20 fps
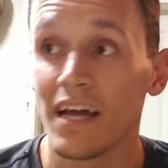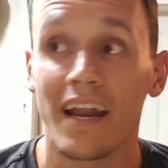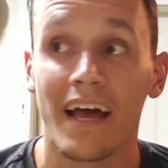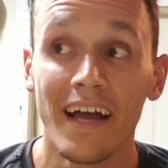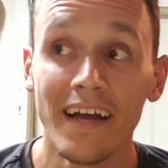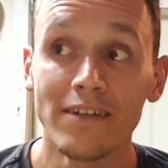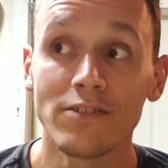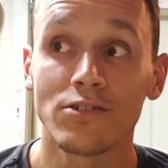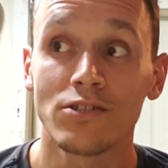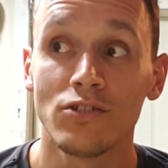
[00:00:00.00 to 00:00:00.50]
and
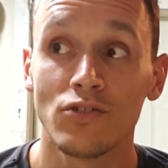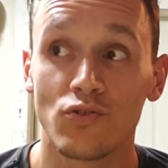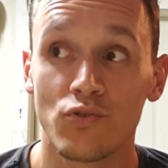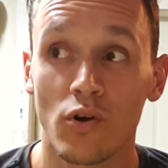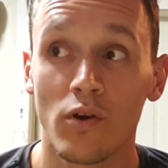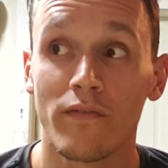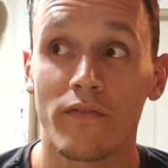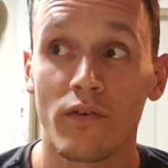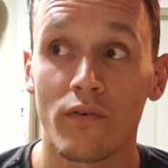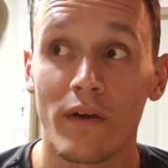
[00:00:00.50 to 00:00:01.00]
I actually
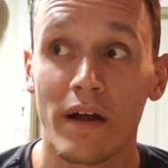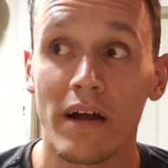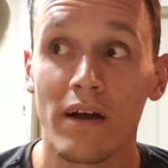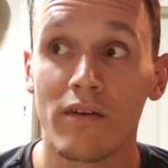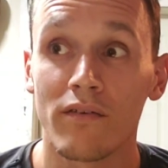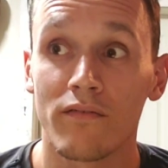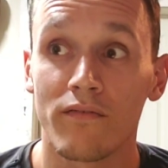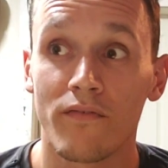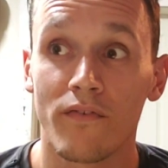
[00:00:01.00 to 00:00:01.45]
drove it around